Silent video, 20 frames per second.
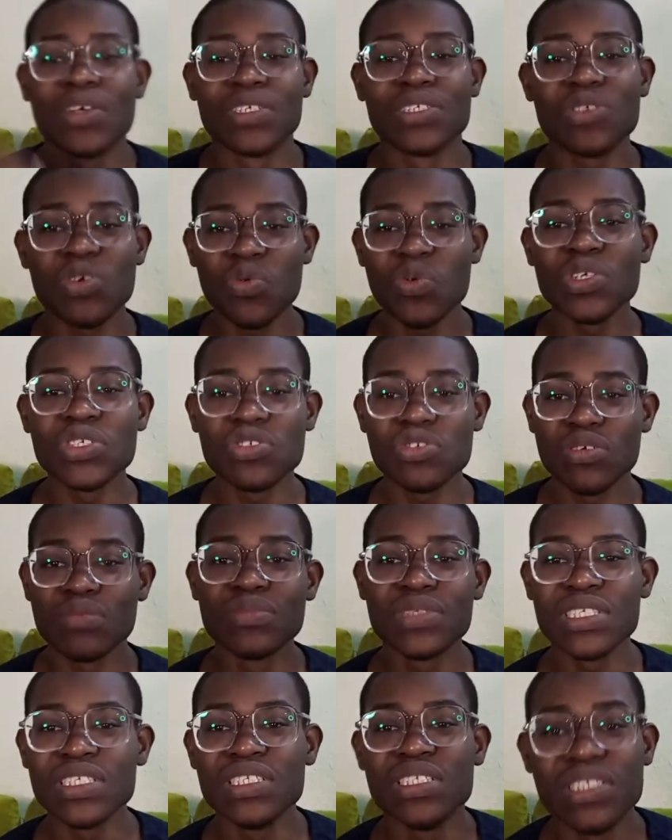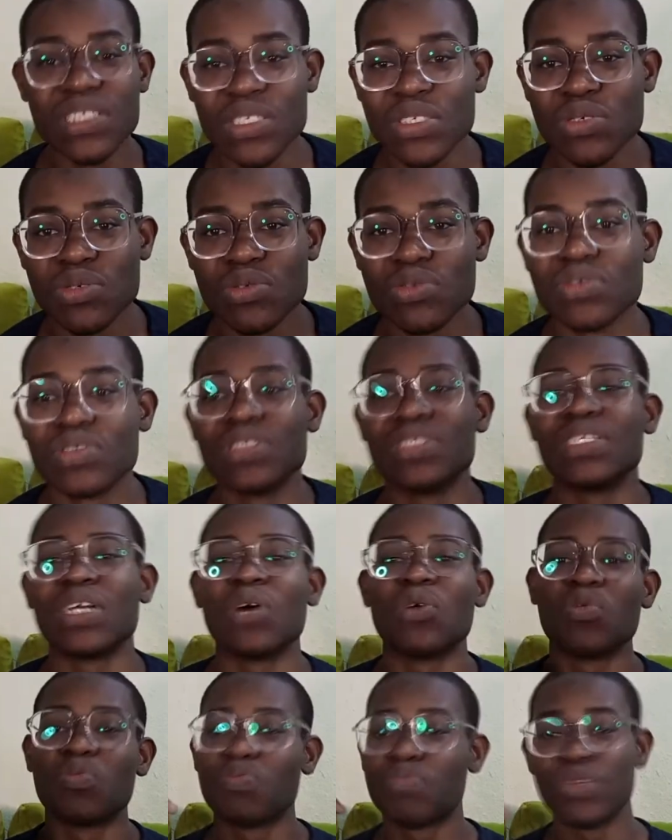is always something new that
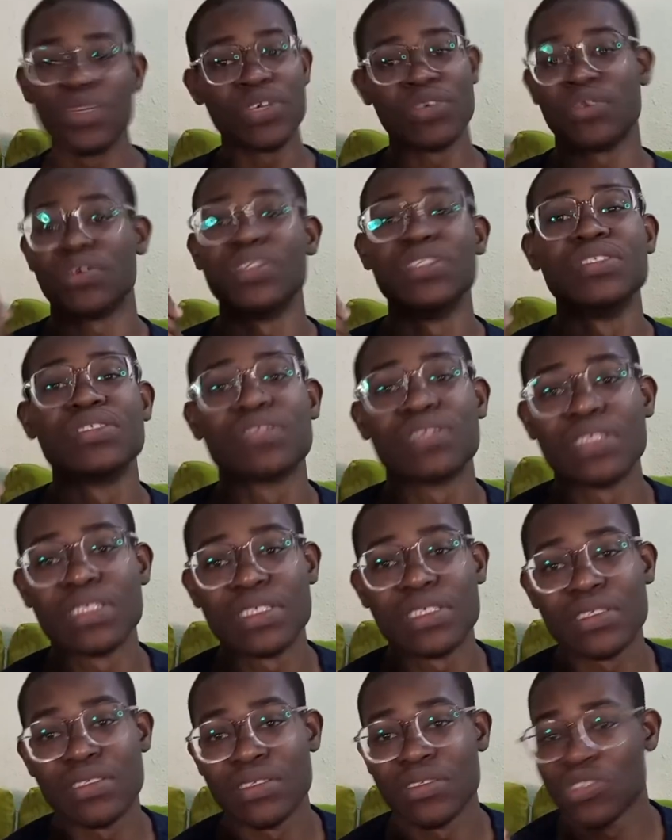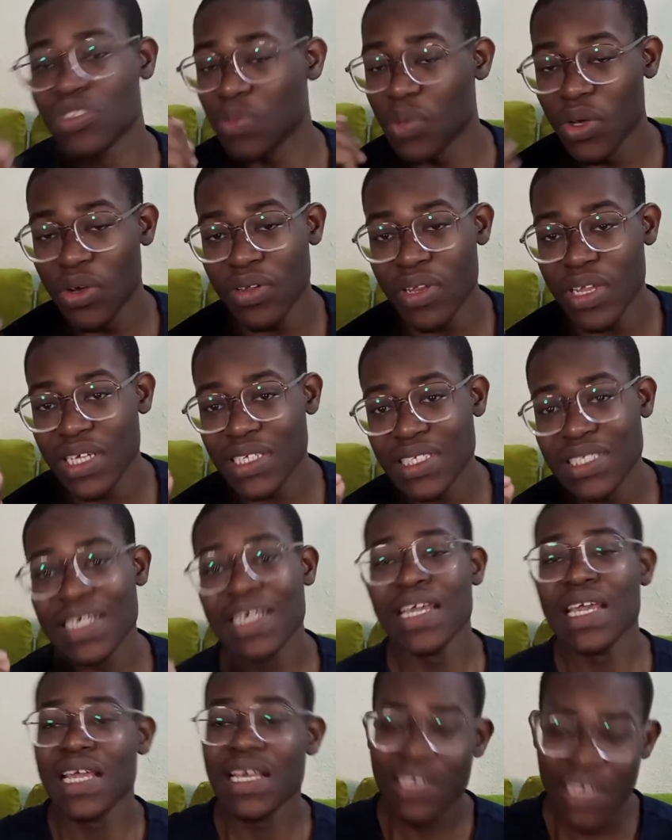will pique your interest. To be honest,
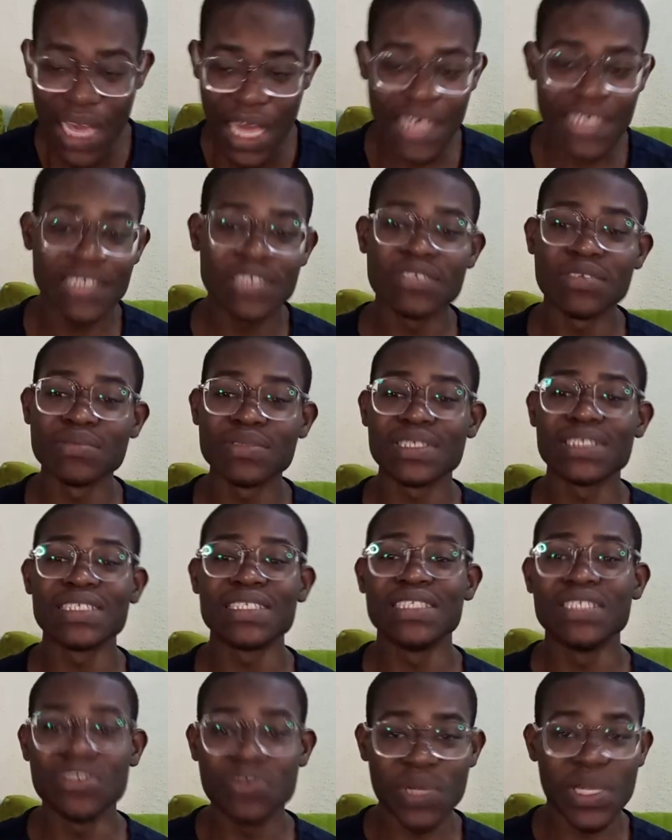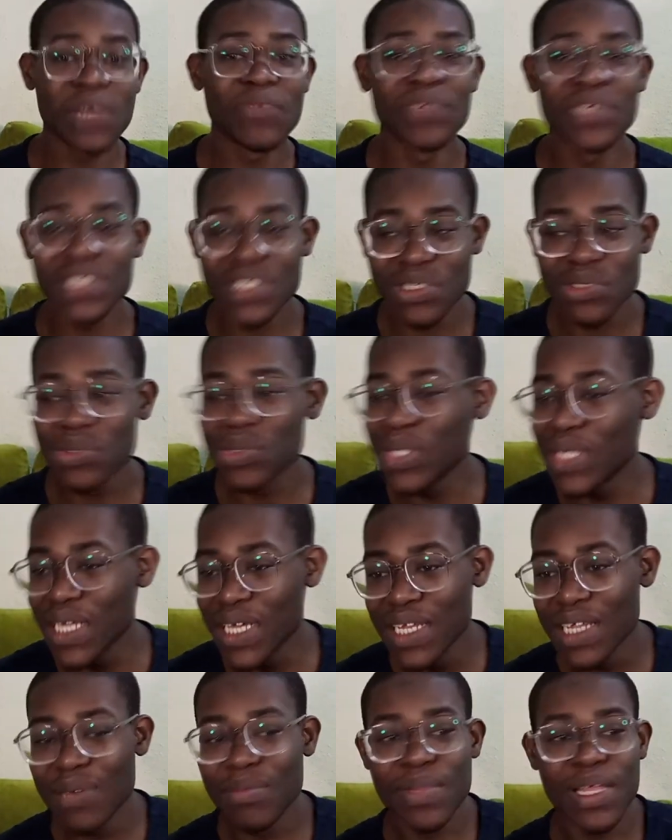I see something new every single day
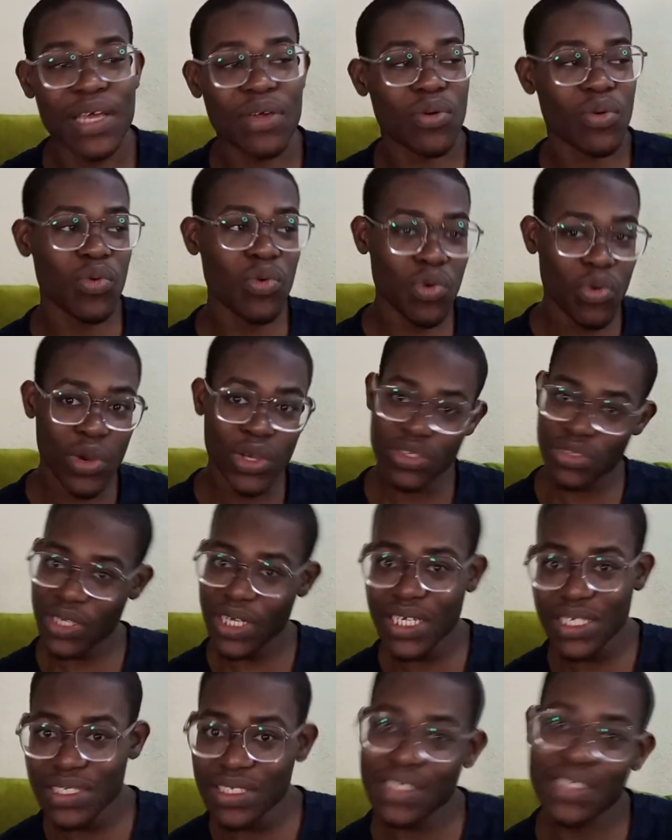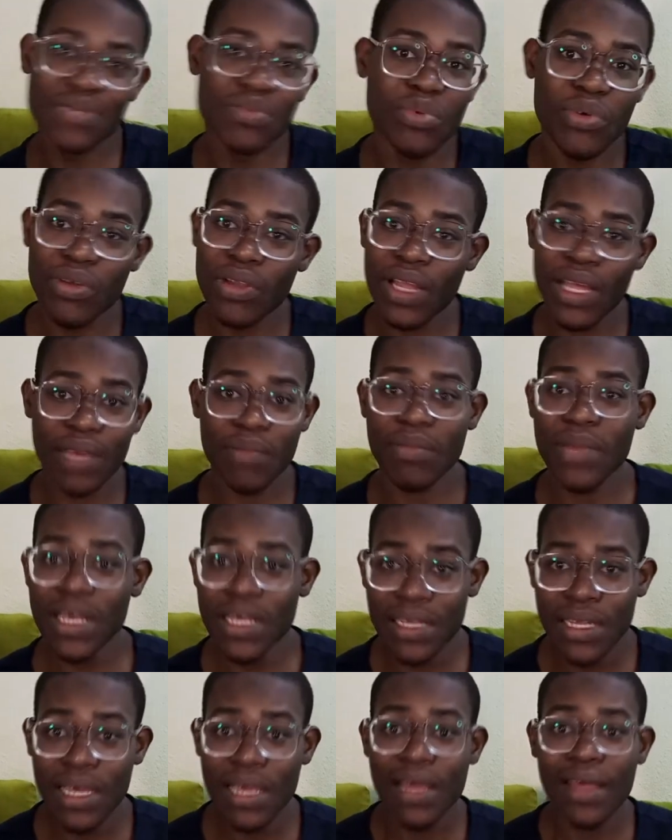that I'm like, oh, I should get this. But like,
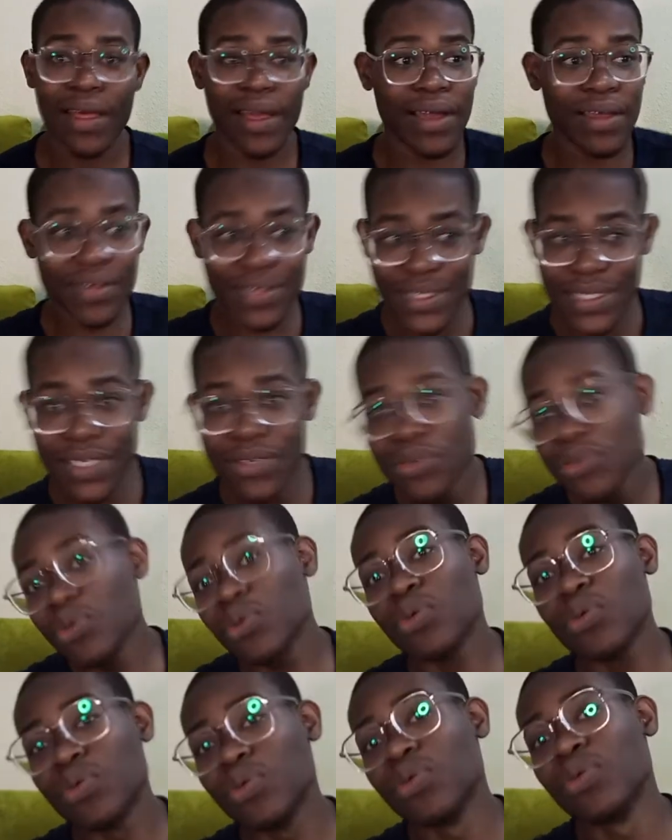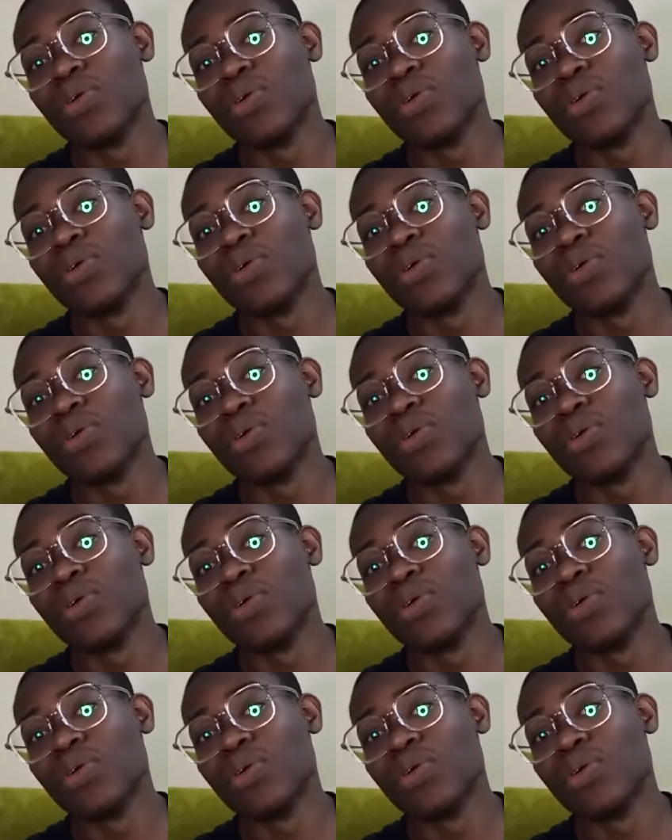man, I gotta say no.